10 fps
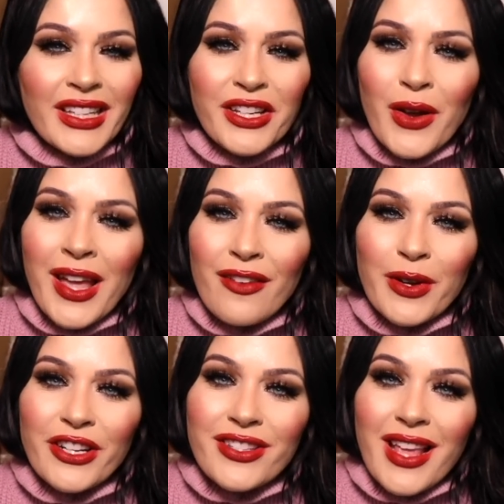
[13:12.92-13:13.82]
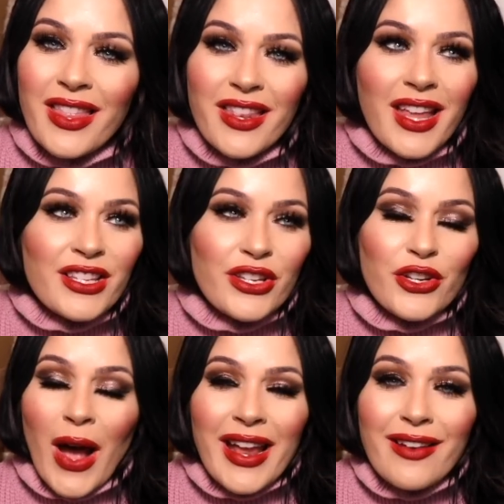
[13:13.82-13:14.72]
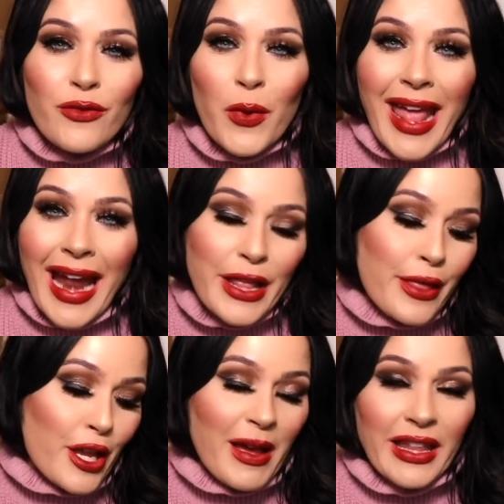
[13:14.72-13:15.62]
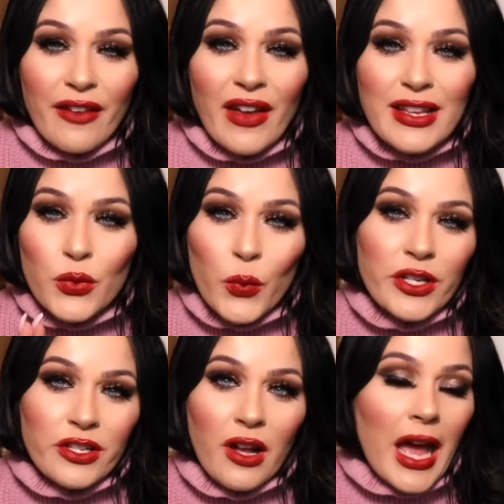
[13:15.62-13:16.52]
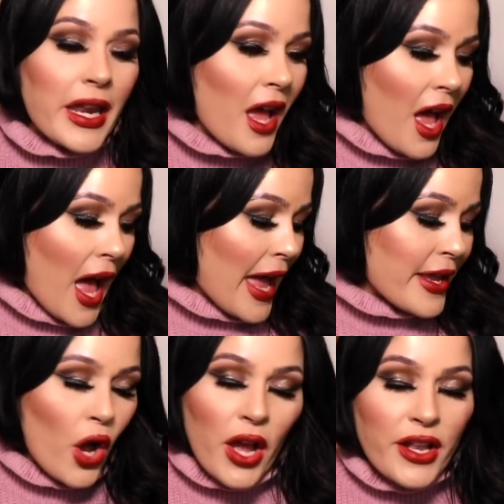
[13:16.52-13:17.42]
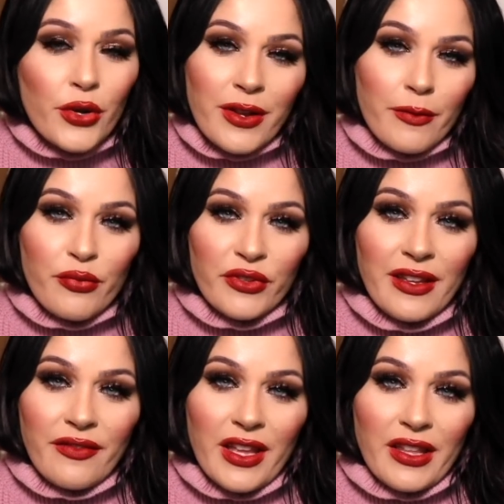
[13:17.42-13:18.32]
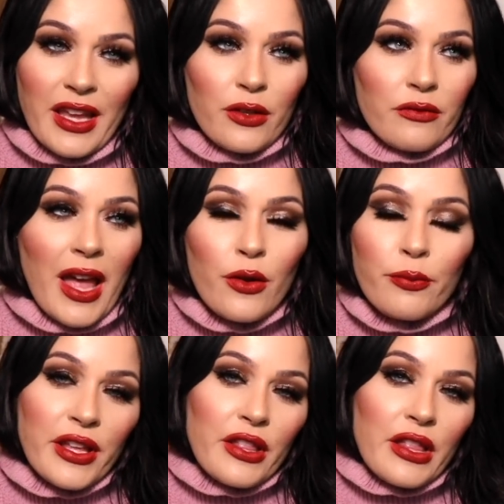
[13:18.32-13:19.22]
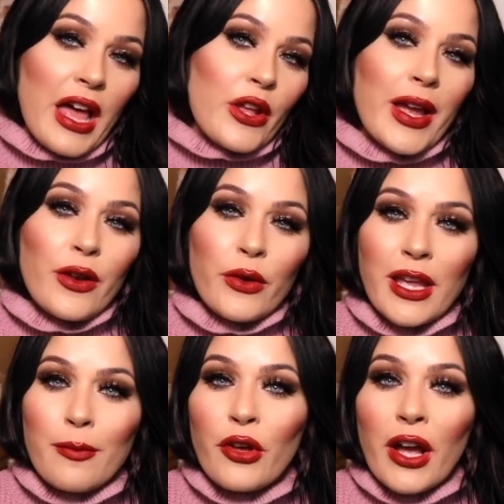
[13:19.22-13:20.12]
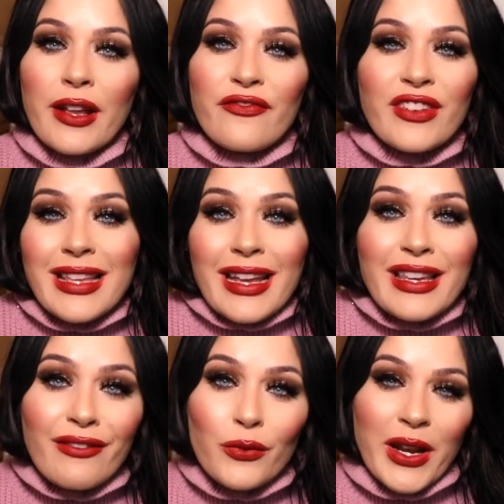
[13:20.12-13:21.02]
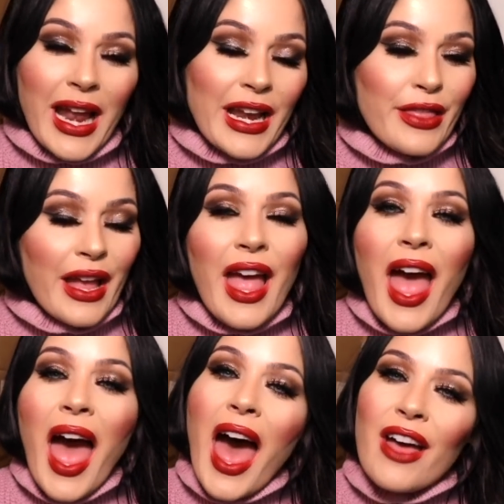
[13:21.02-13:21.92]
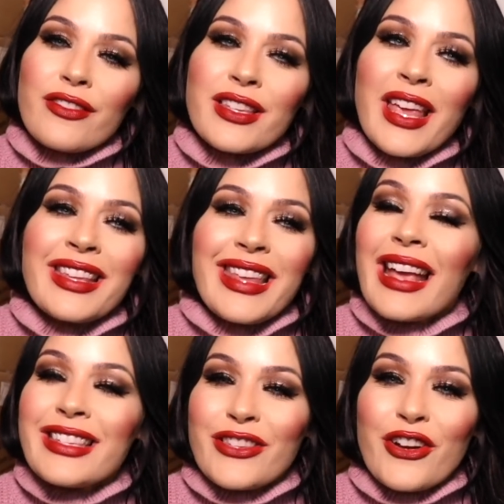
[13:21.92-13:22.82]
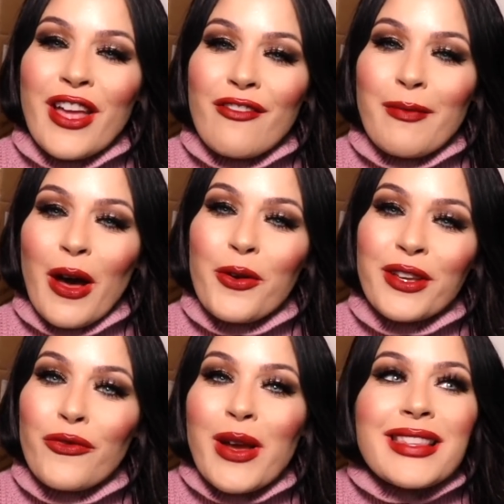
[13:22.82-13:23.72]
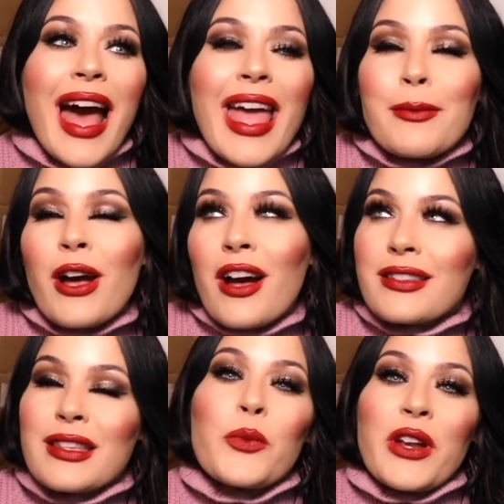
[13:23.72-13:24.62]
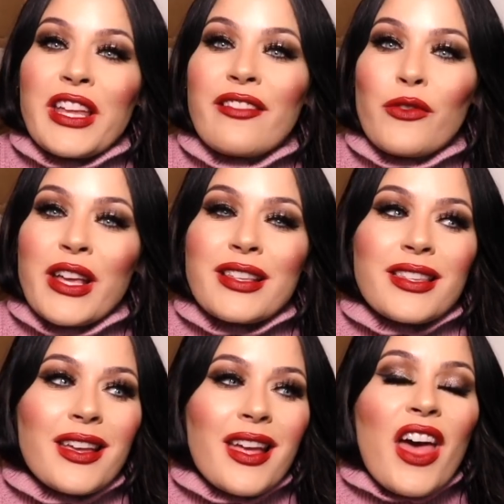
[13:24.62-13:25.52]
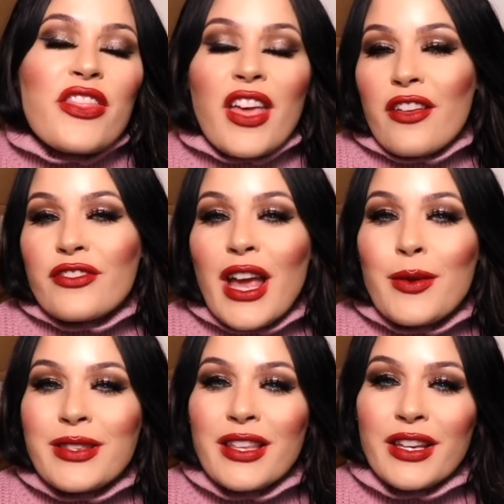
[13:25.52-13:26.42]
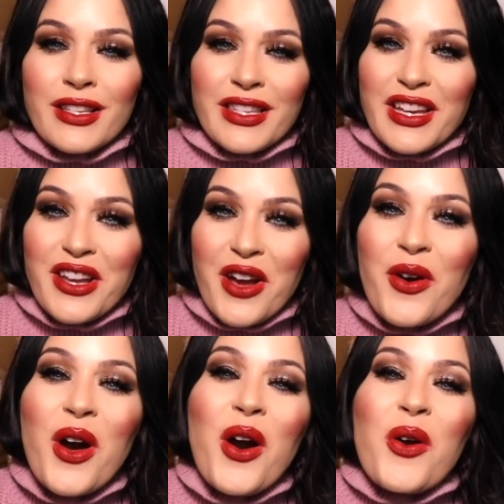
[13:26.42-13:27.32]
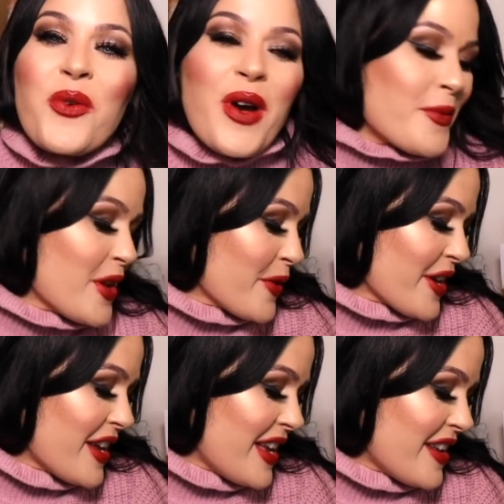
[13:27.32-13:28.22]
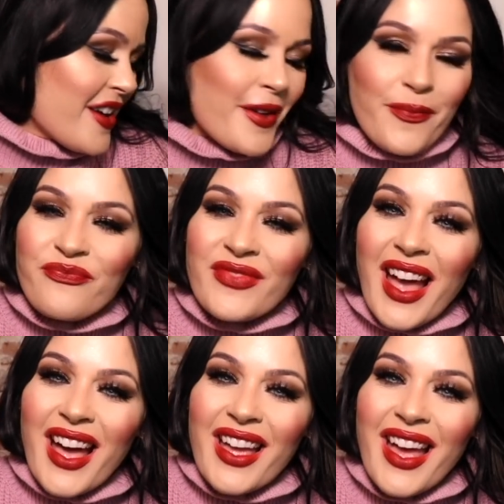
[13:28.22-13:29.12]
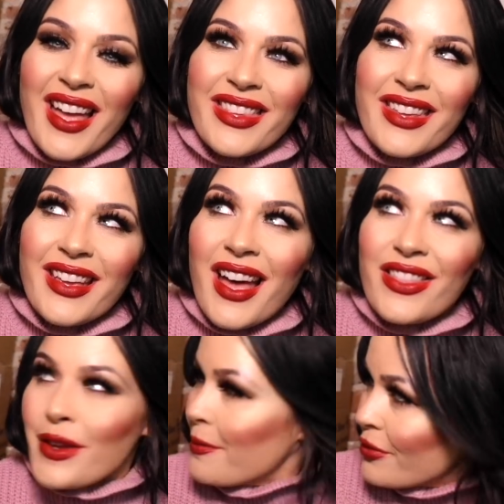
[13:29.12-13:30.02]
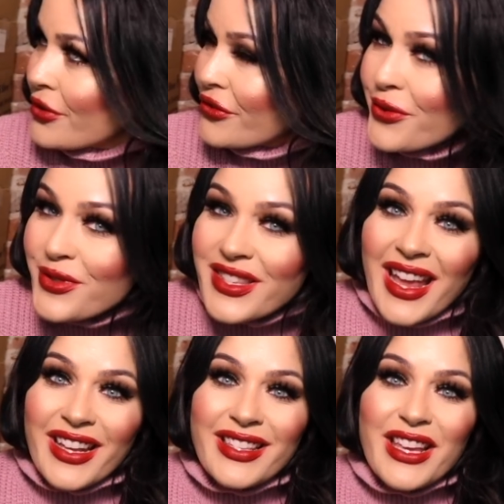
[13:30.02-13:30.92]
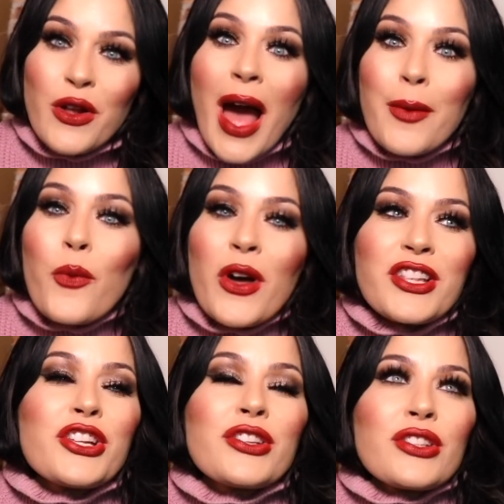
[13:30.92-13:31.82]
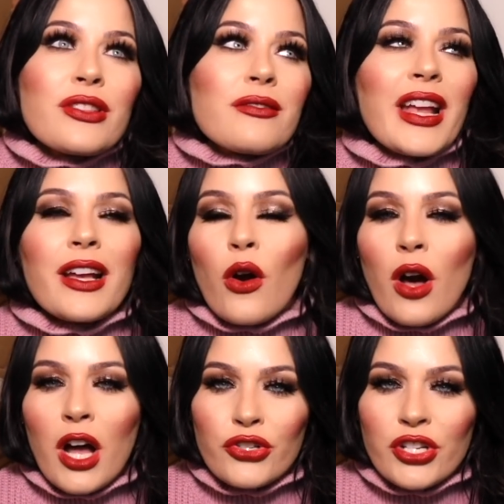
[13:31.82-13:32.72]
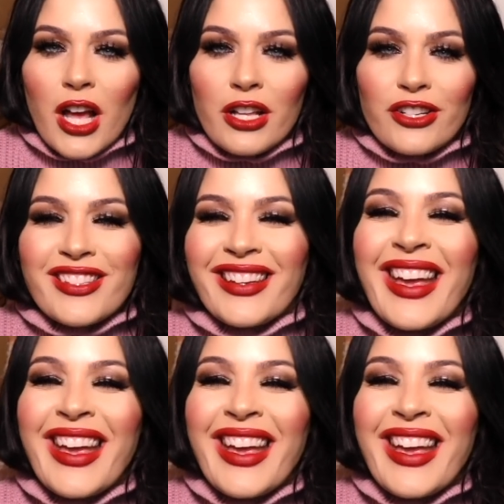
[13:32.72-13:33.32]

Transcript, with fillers: you know, I have winners. And then next you know, I never won anything in my life. I swear to God. I, I don't even believe in like, I don't play the lotto. I don't gamble. I Because I never win anything. Ever since I started having my own giveaways, I am constantly winning giveaways. The other day I was at the casino when we were in, um, uh, at the, on the cruise. They had a casino. I won like a hundred dollars